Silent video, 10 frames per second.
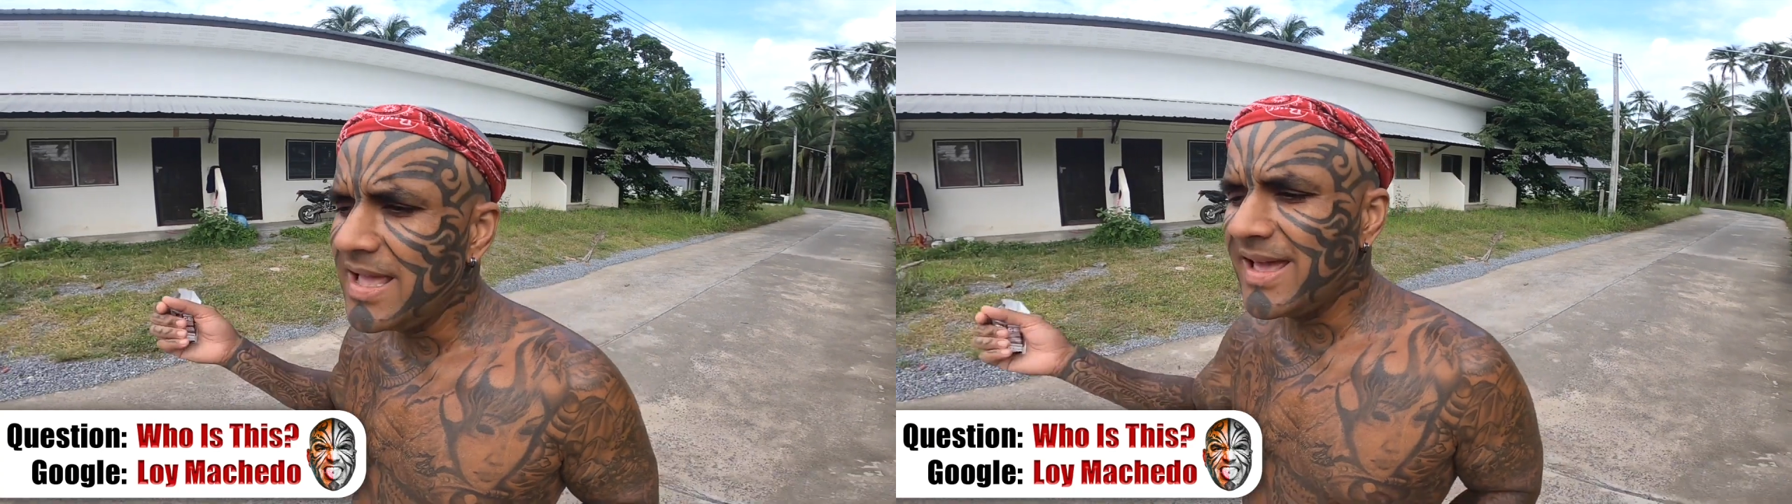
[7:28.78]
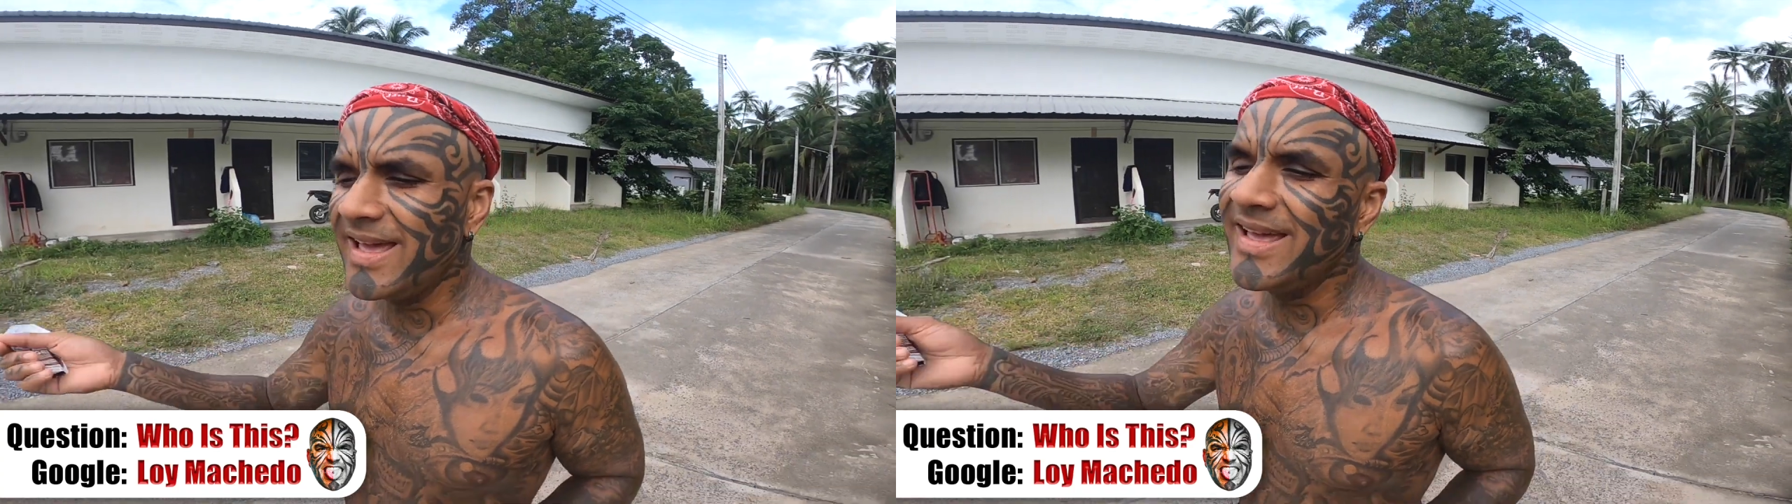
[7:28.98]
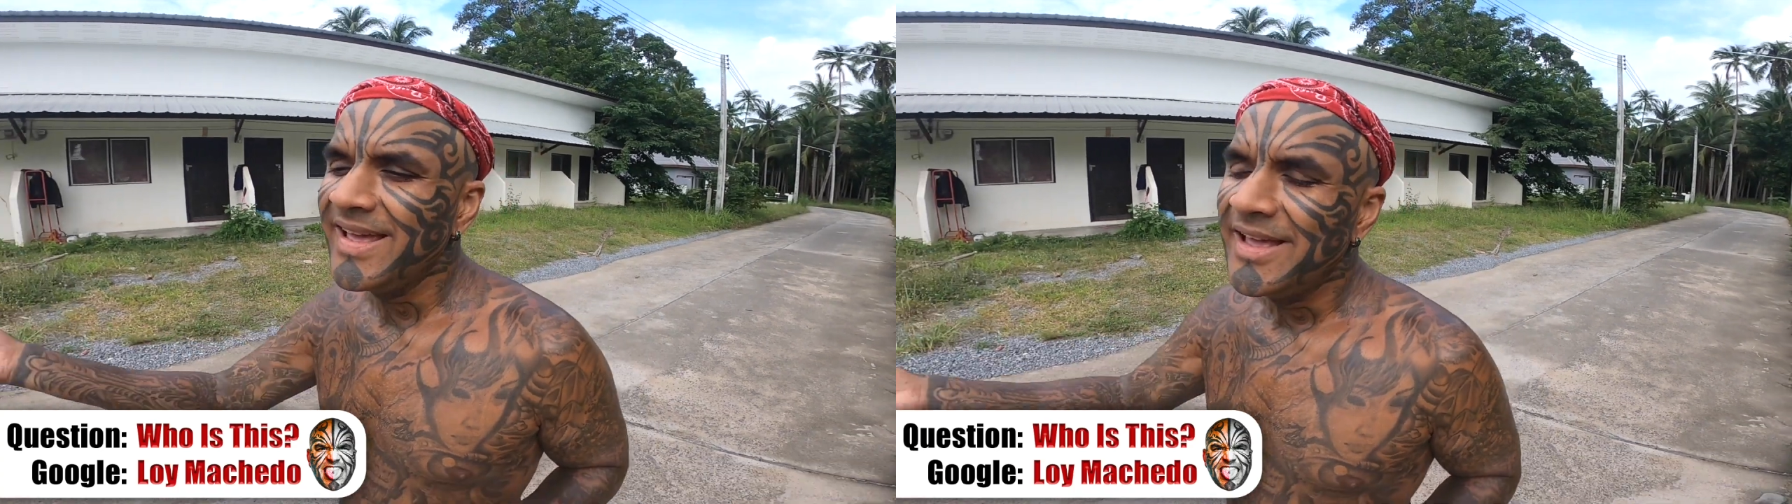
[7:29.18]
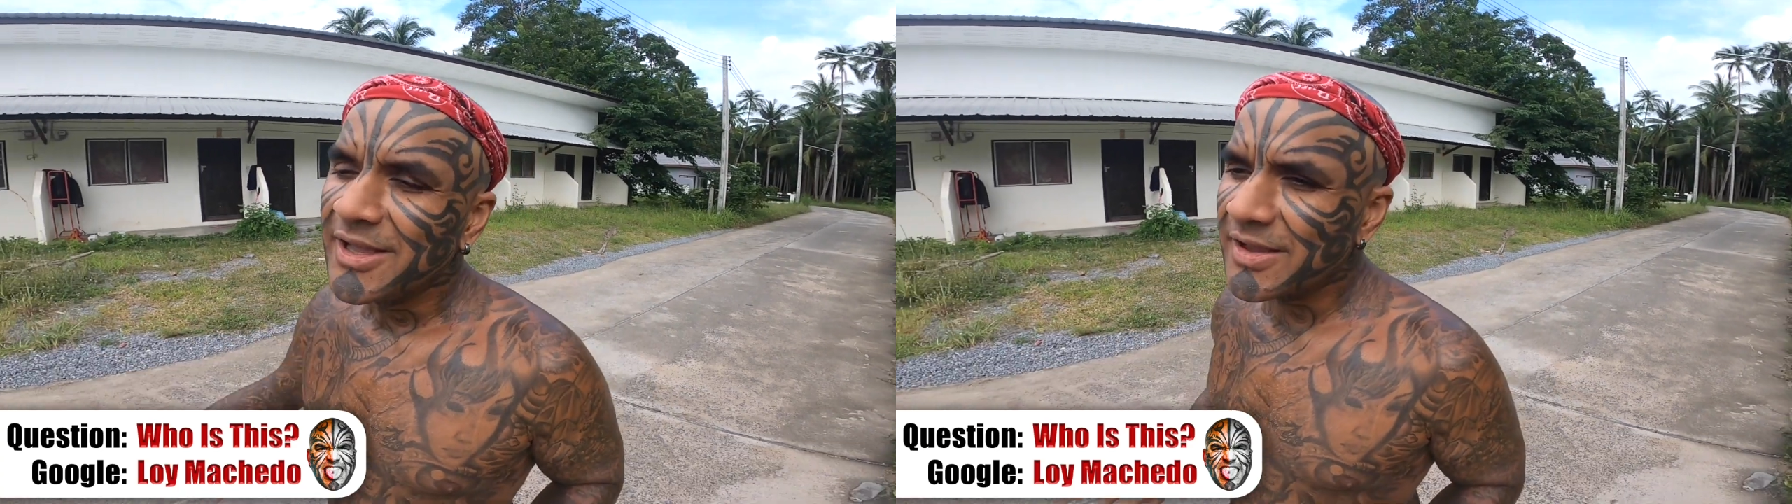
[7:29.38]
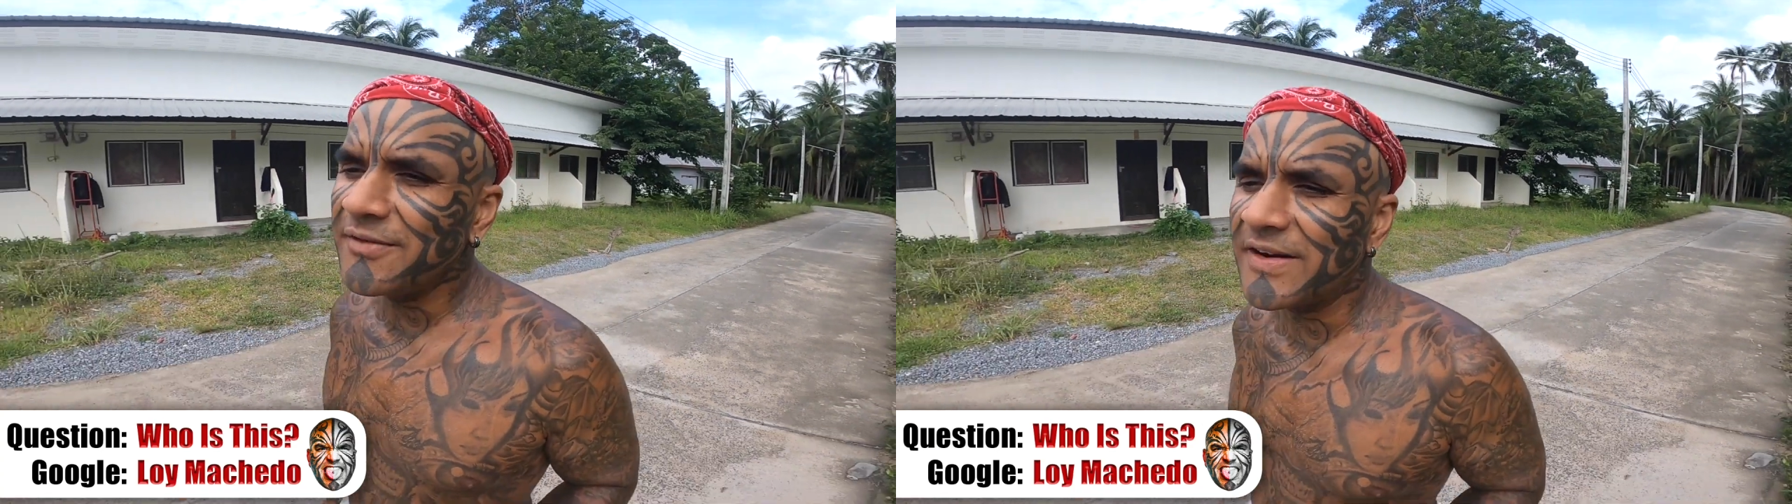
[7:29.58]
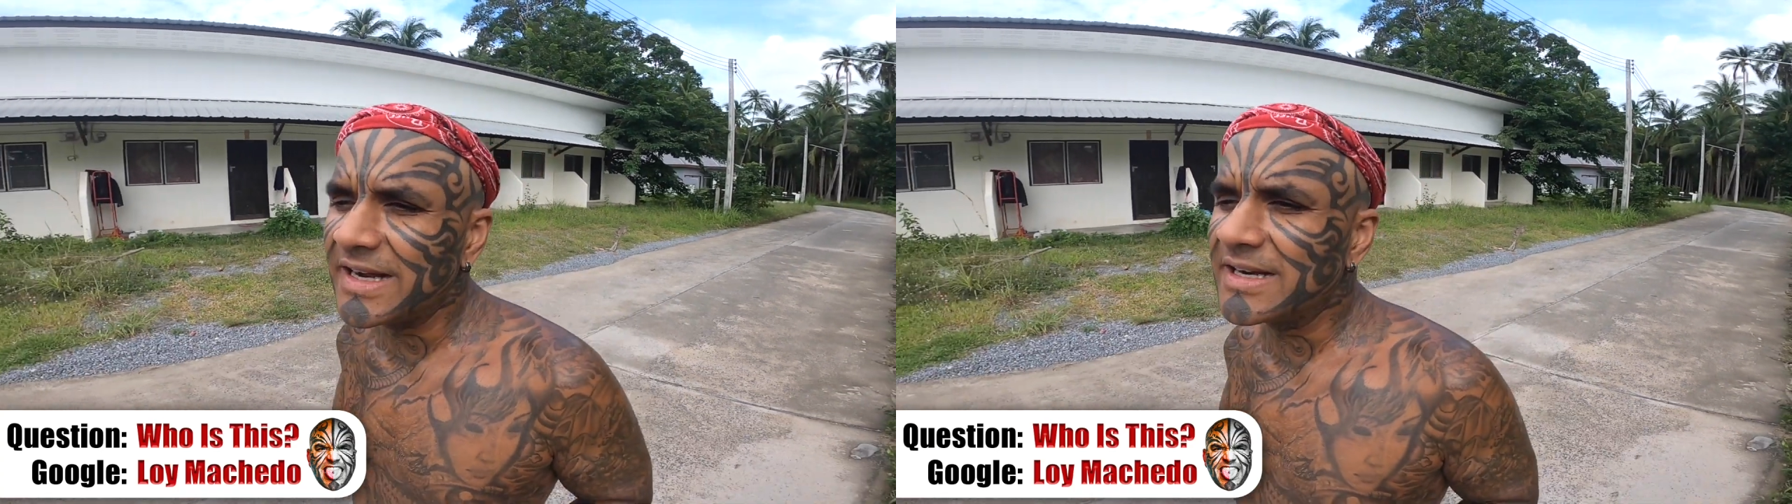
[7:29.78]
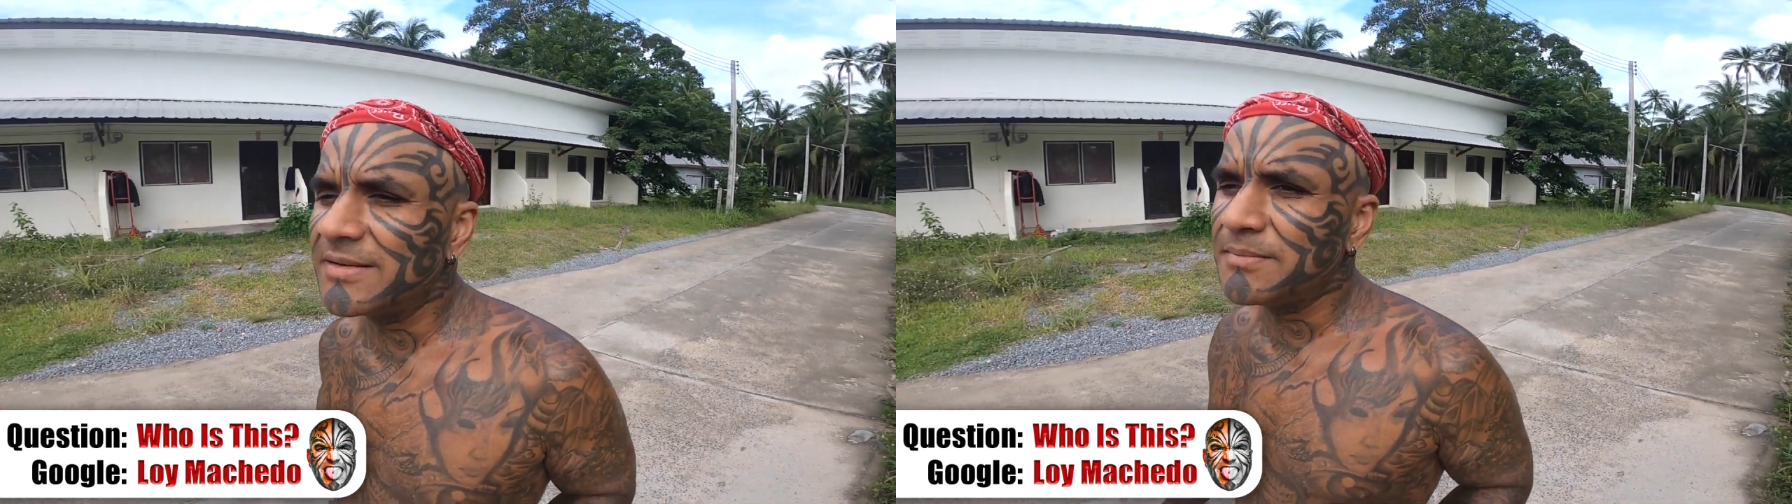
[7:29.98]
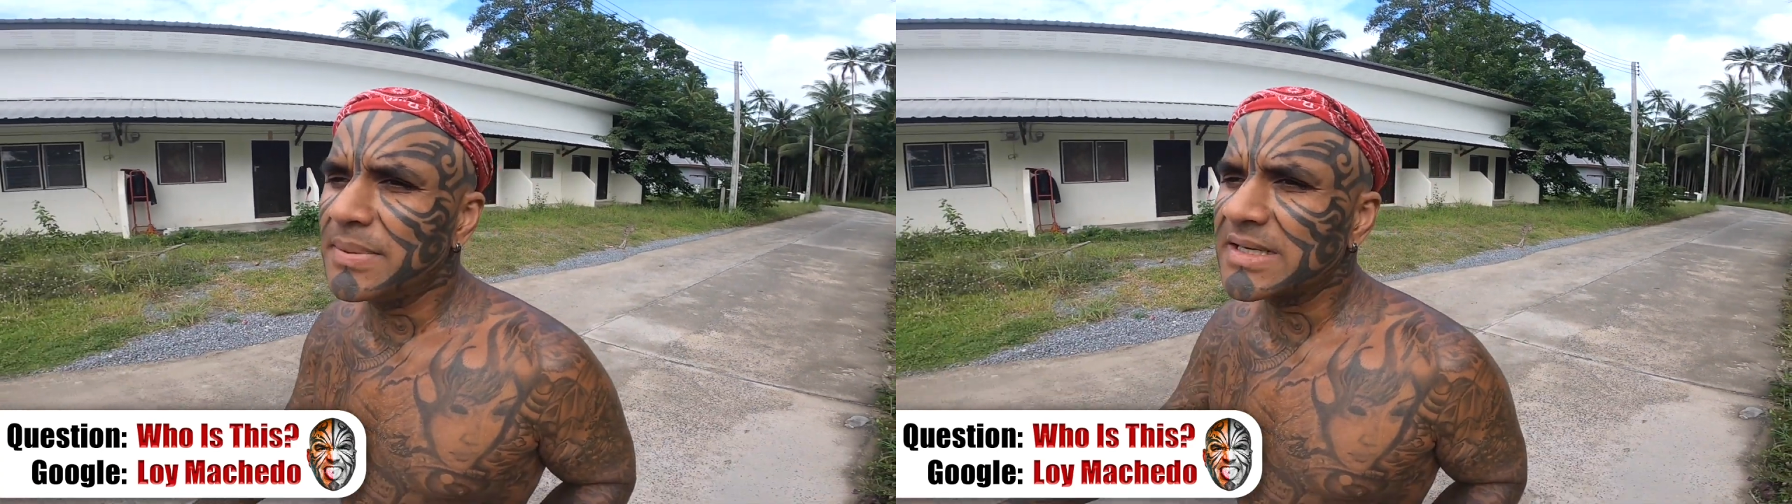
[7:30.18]
give him
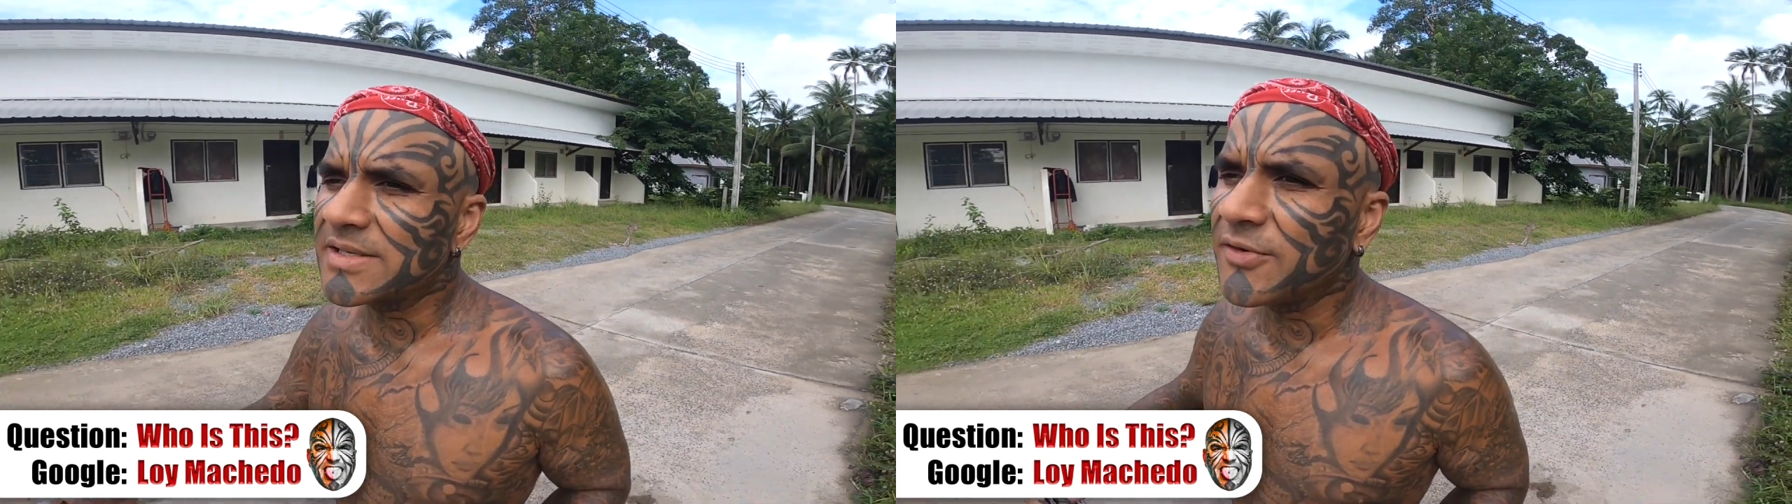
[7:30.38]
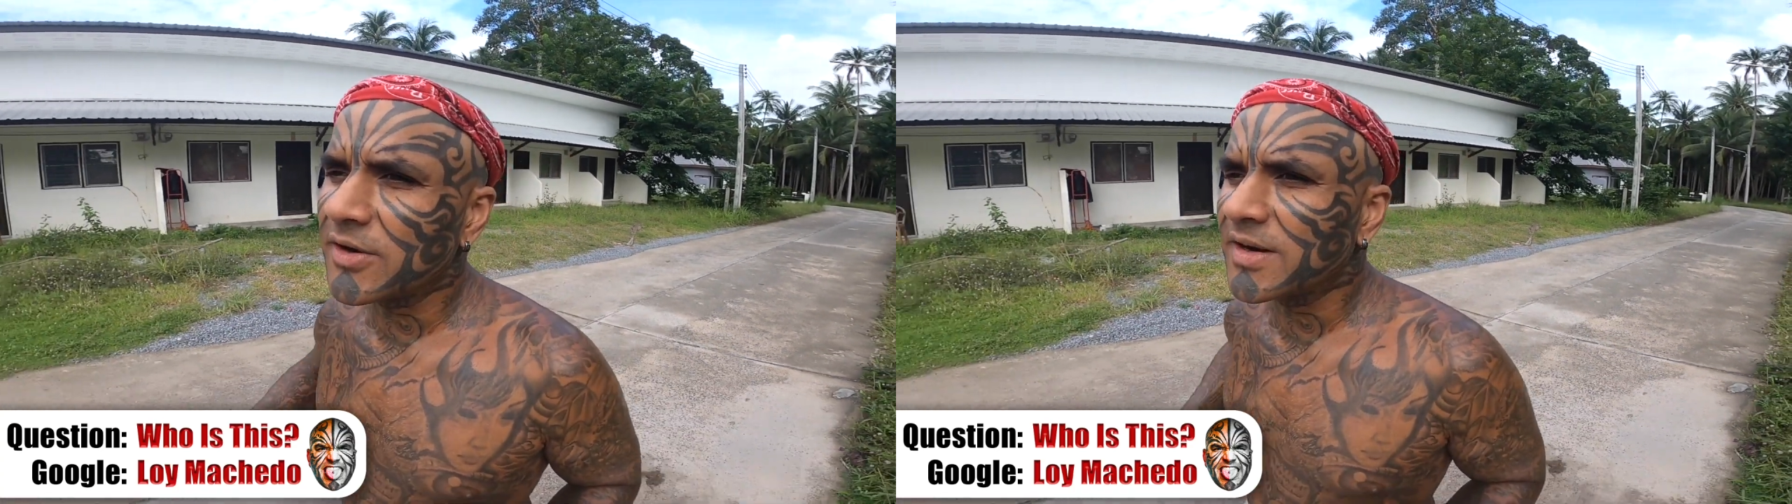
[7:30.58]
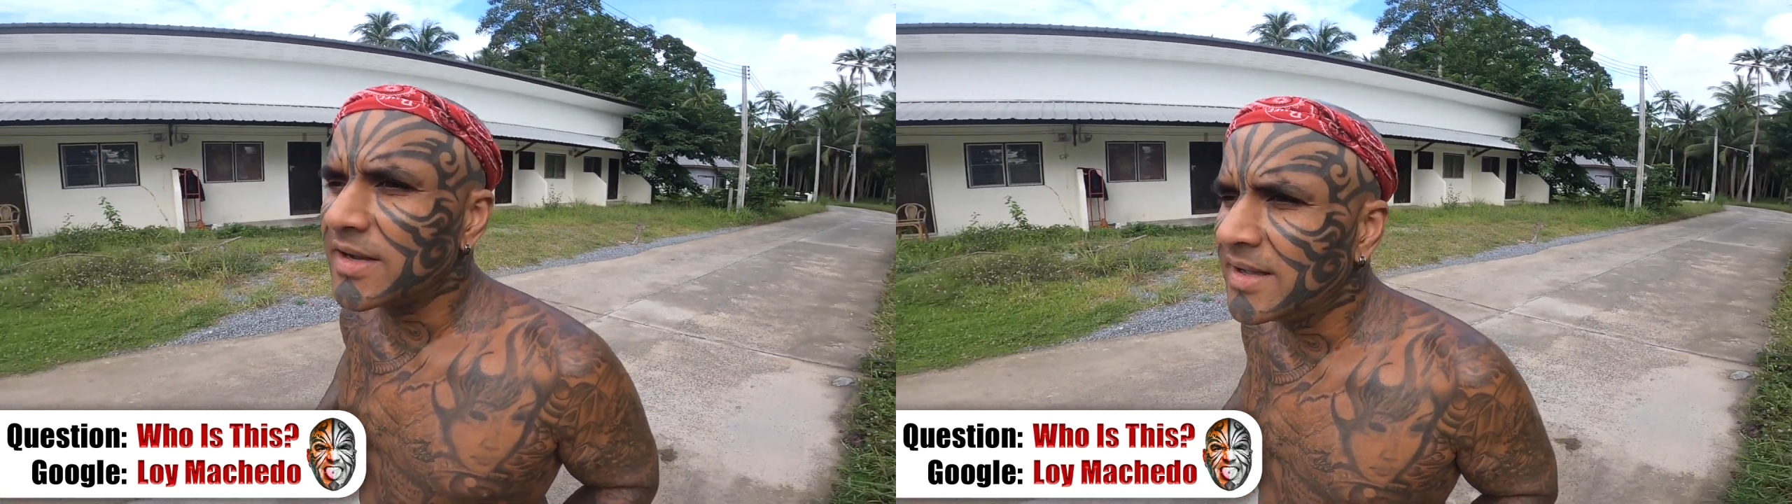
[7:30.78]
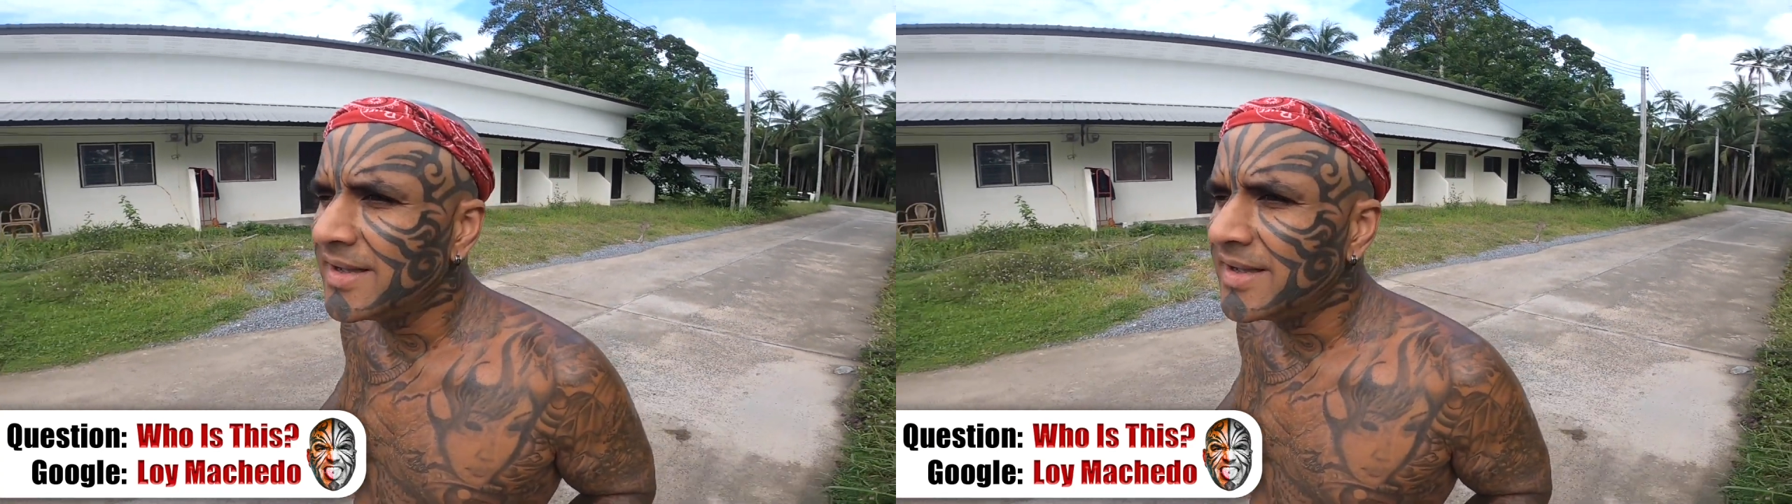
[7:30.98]
500 bucks for